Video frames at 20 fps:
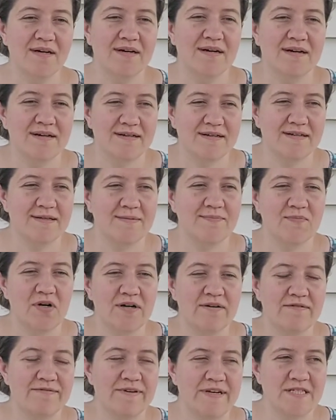um,
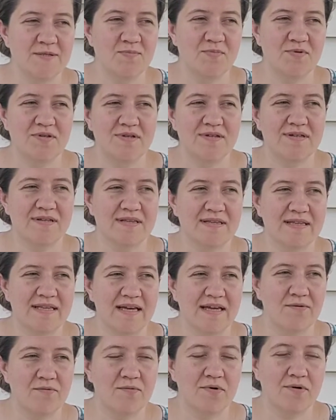on Facebook
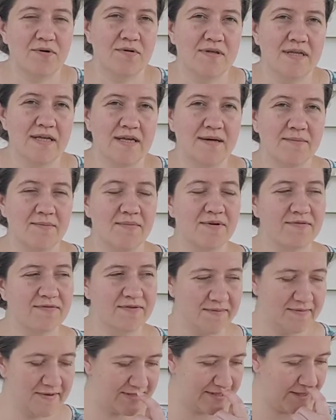that ordered them
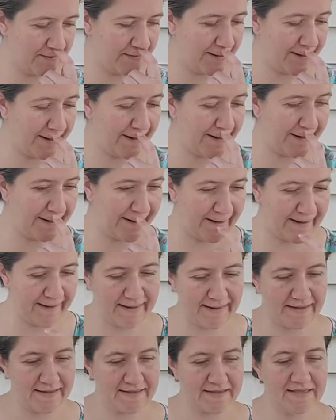from the same guy,
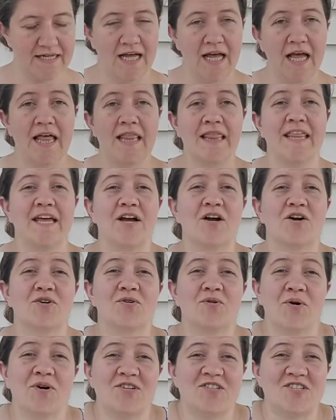and they are
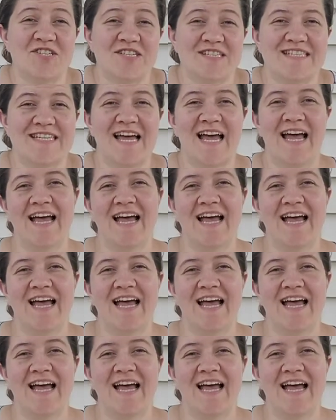gorgeous.